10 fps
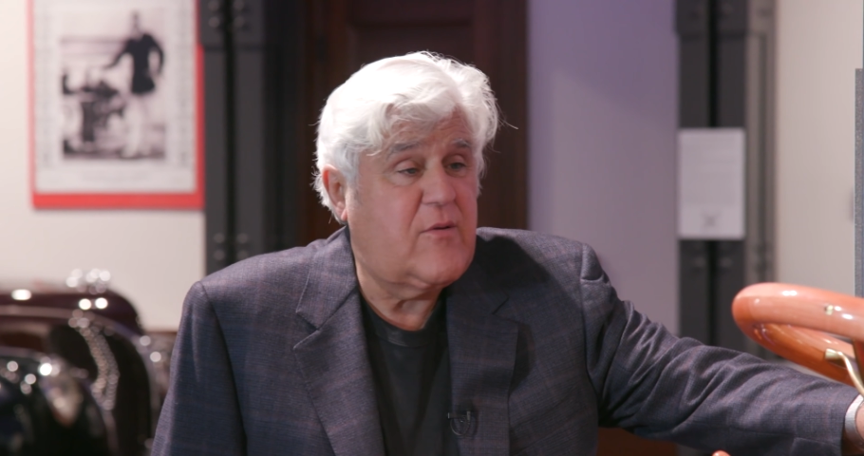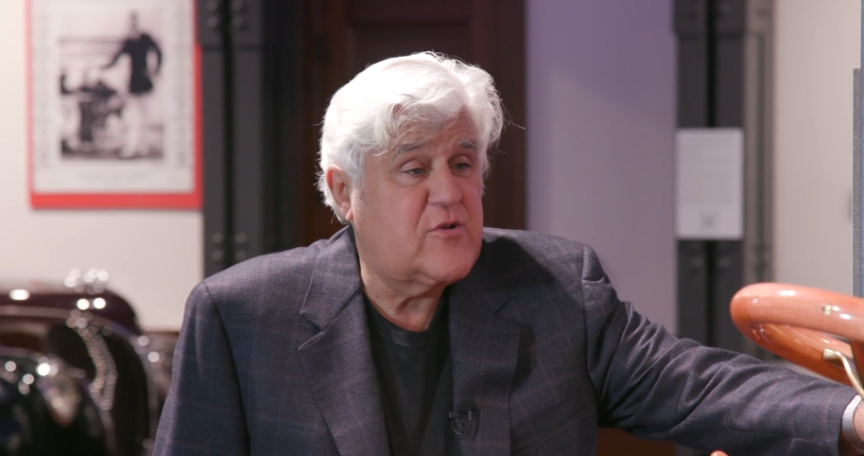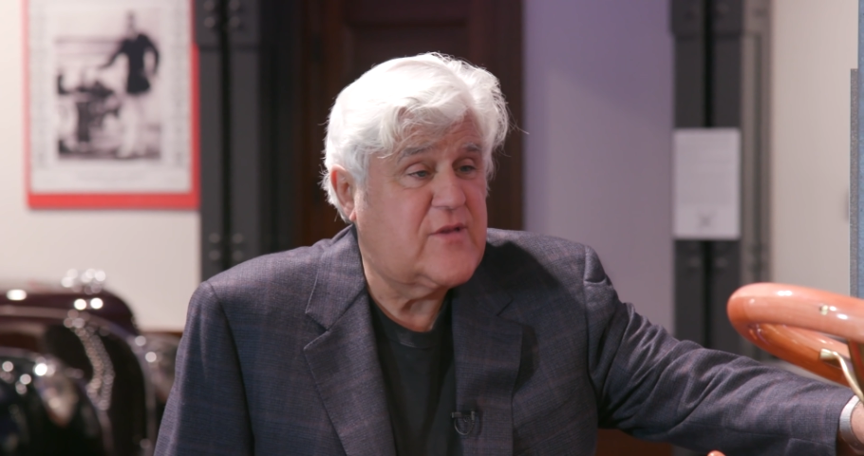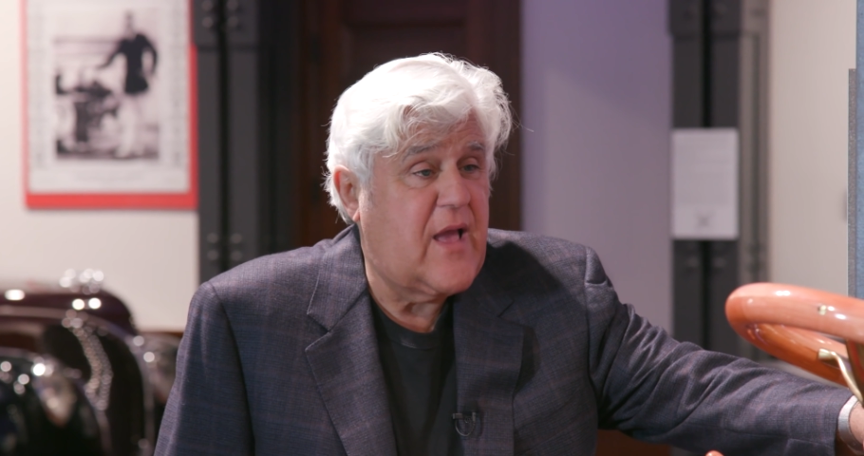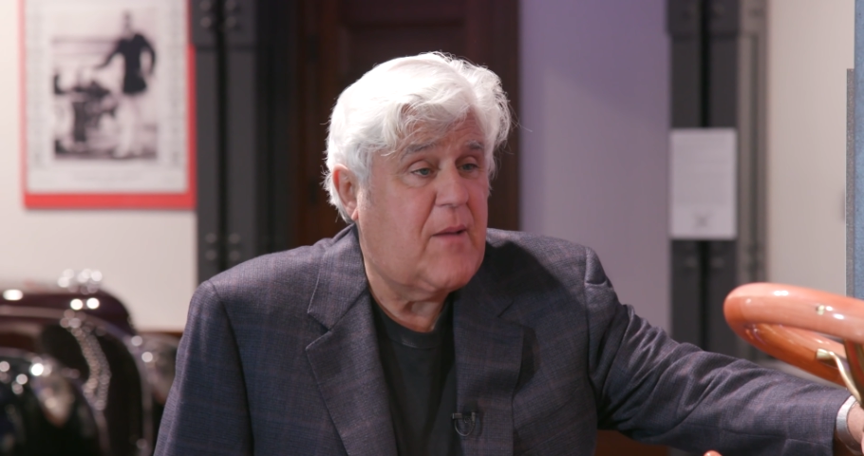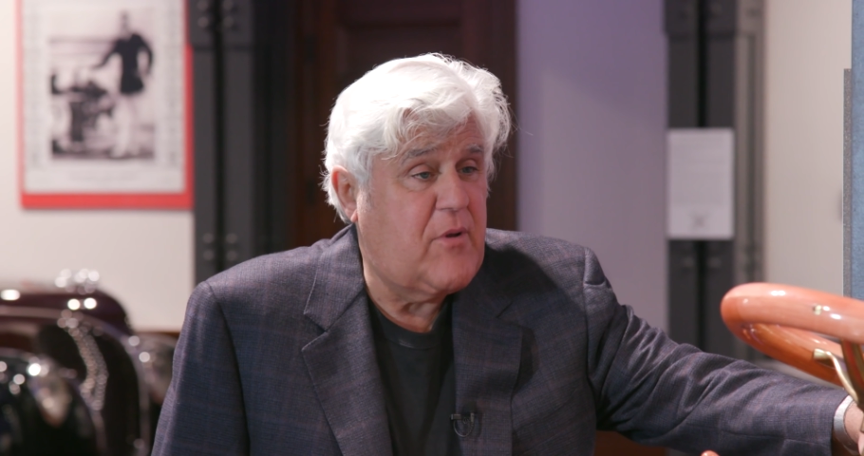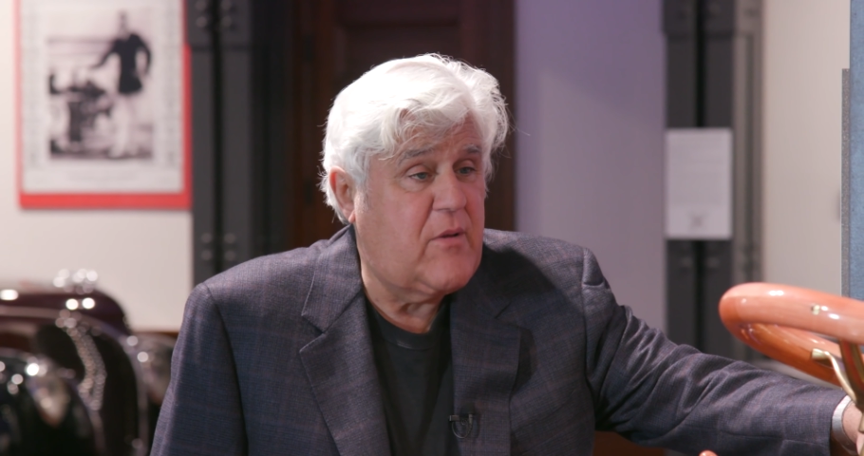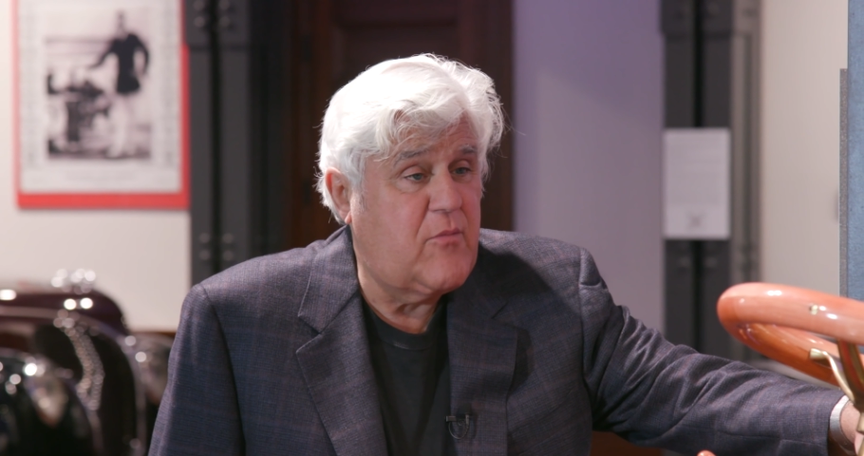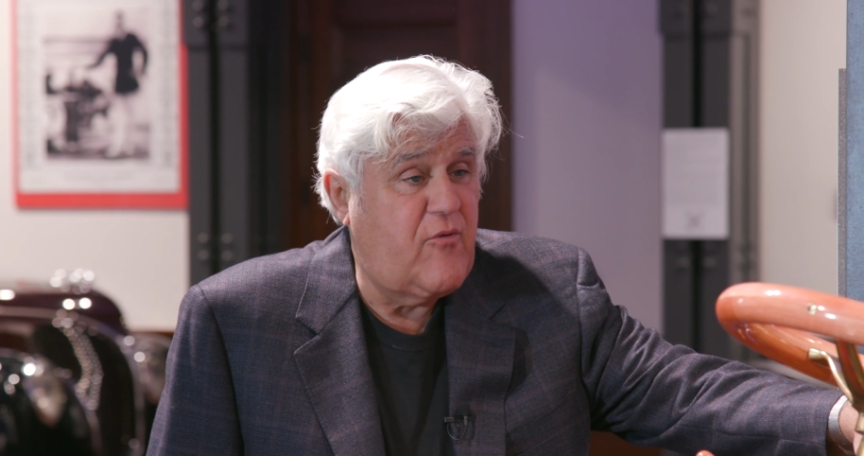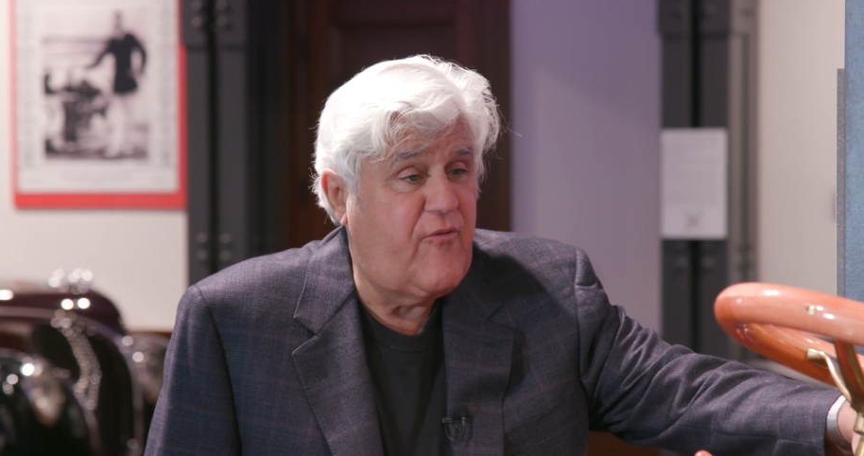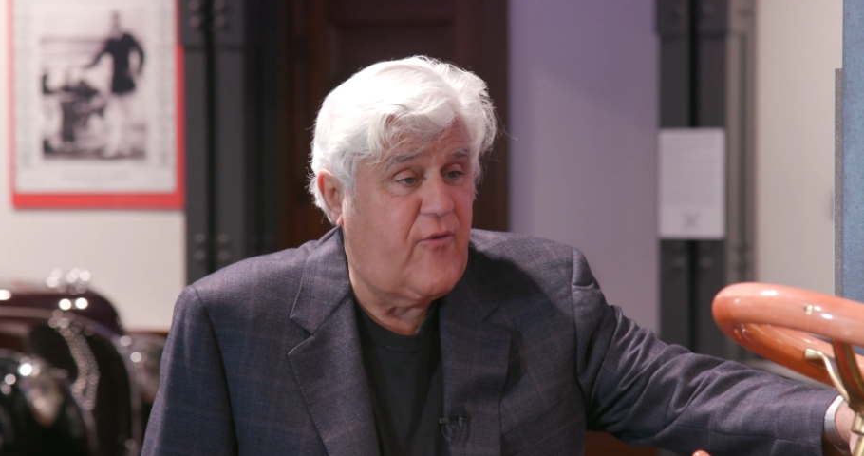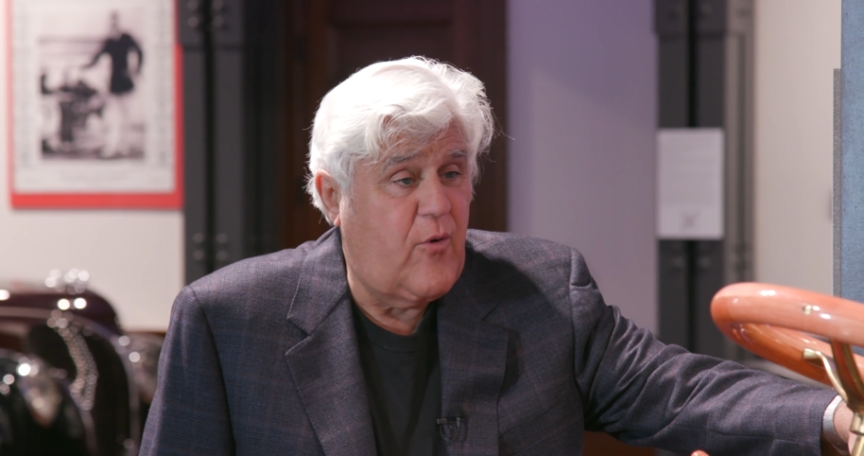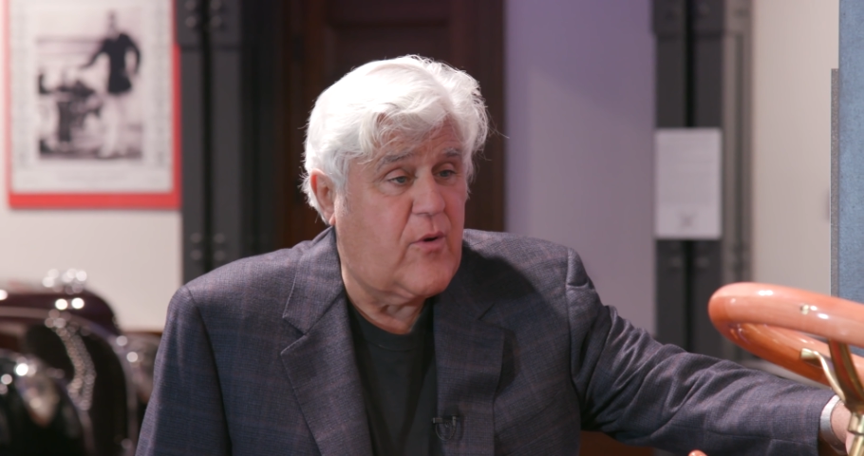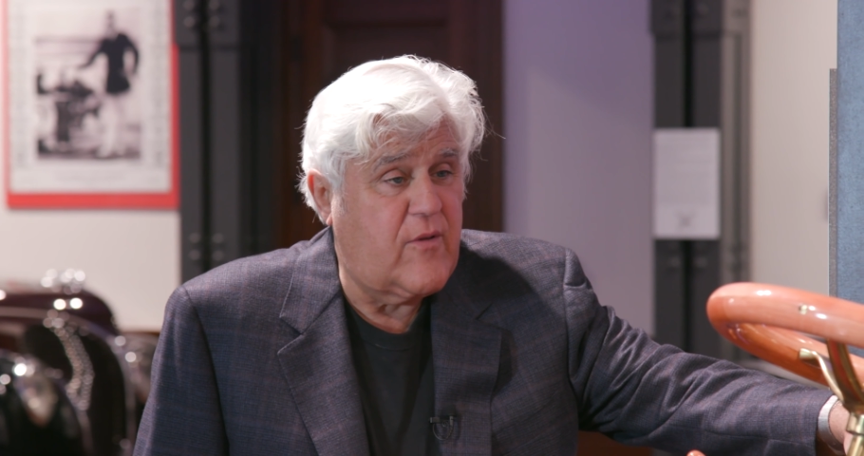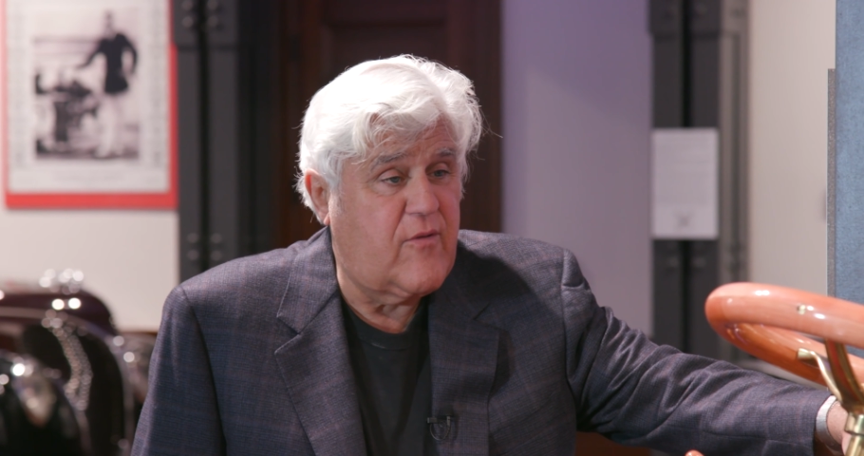were just happy to move
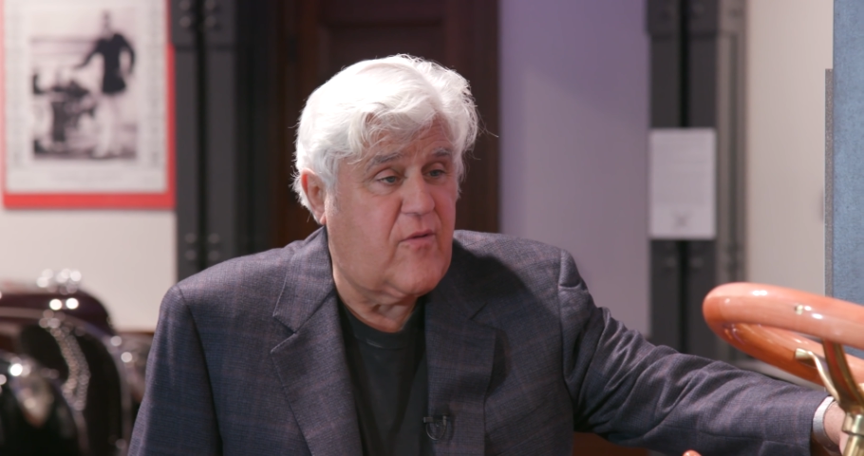forward.